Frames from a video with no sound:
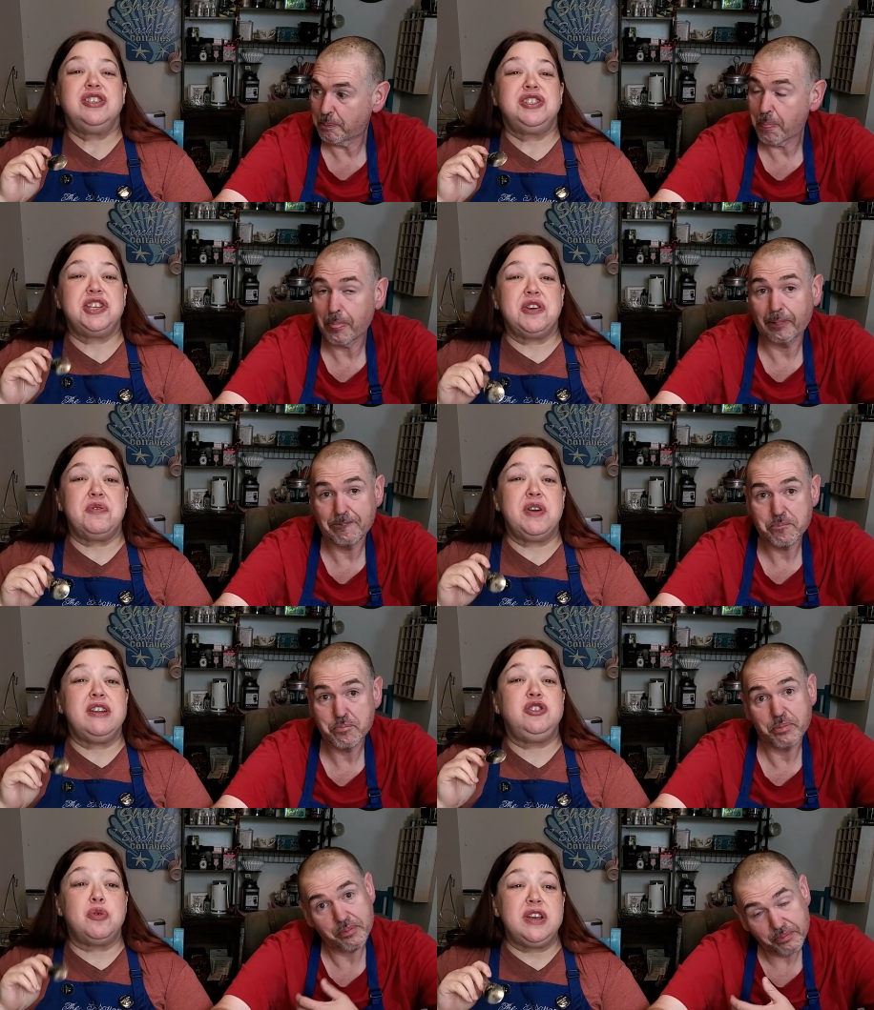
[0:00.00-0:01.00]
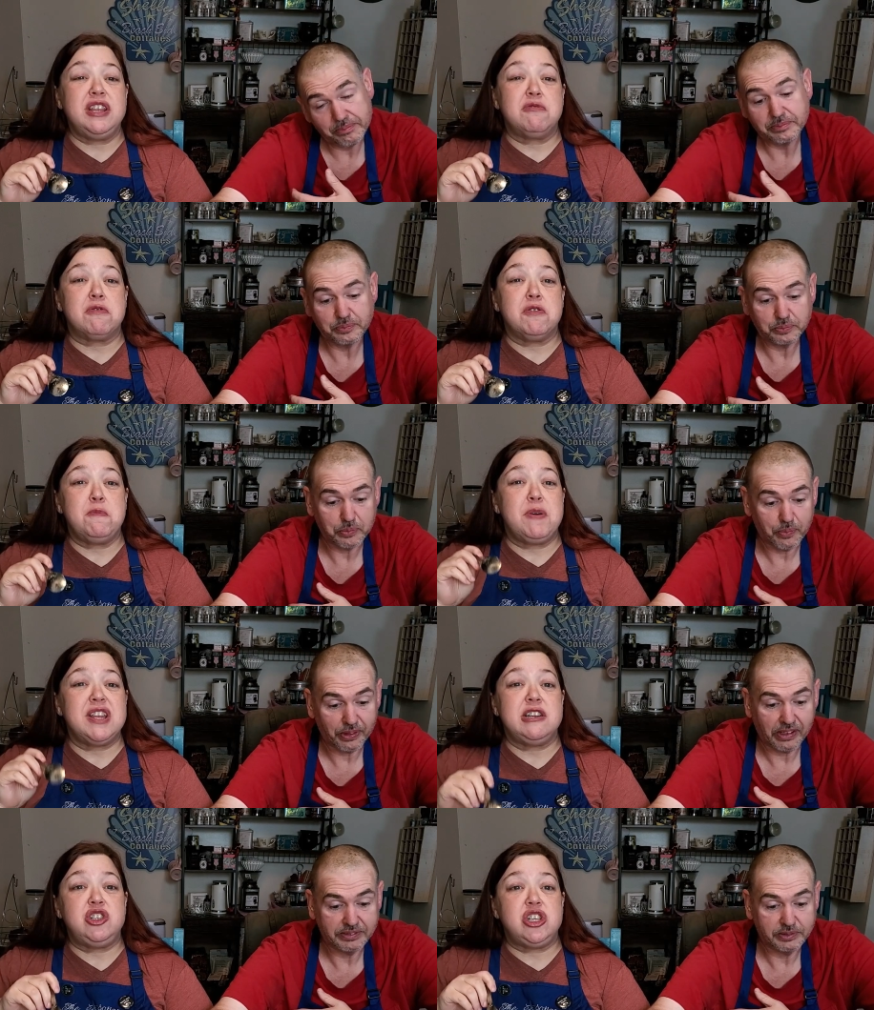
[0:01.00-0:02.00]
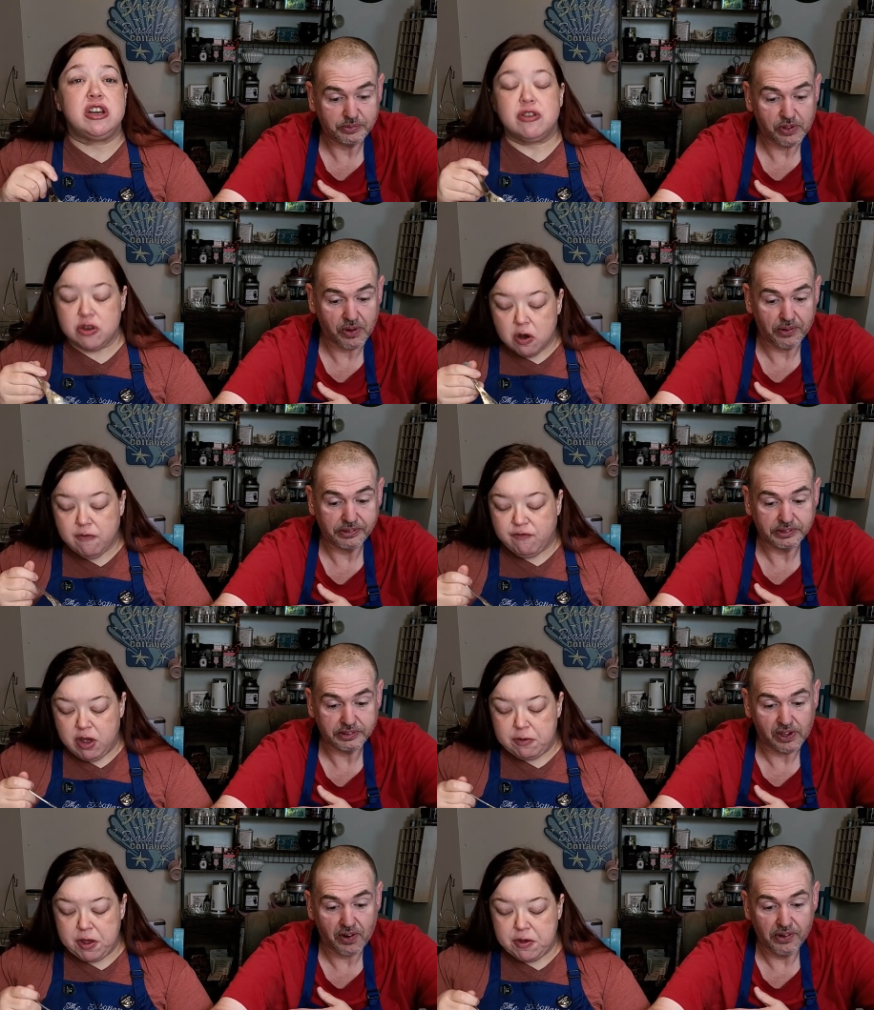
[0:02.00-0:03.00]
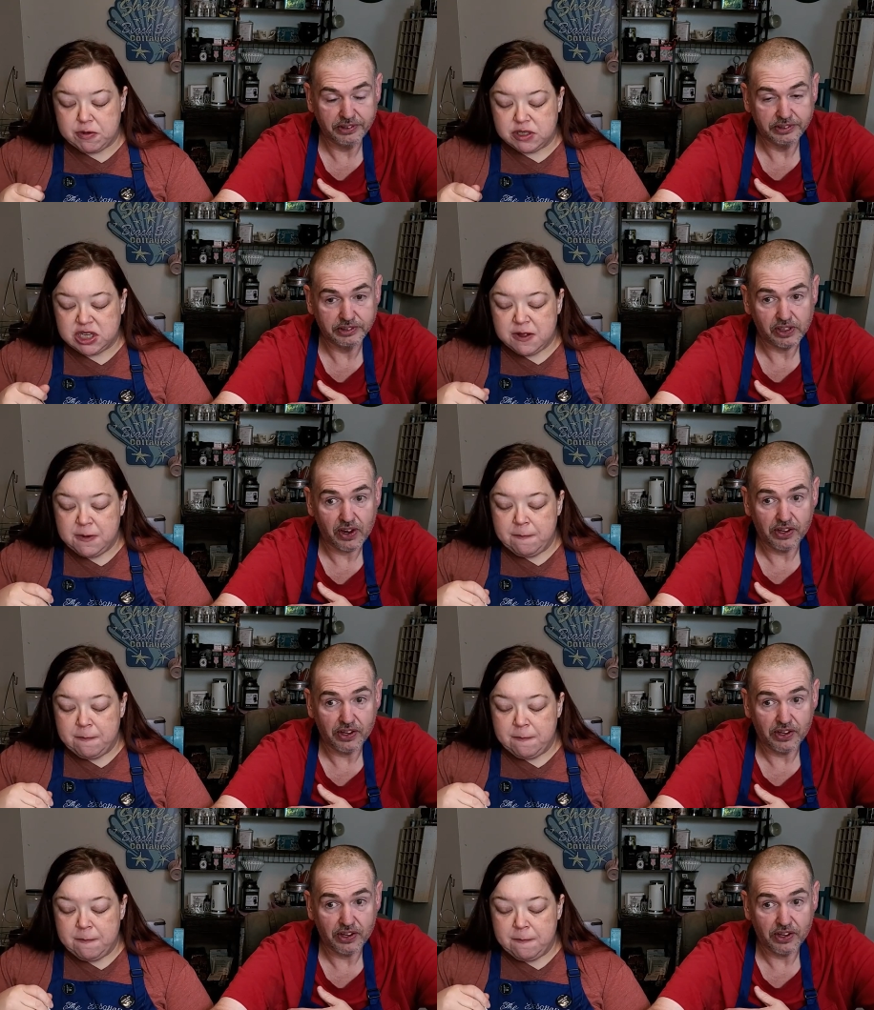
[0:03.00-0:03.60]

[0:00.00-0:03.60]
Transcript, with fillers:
Speaker 1: So, join the group and then share your photos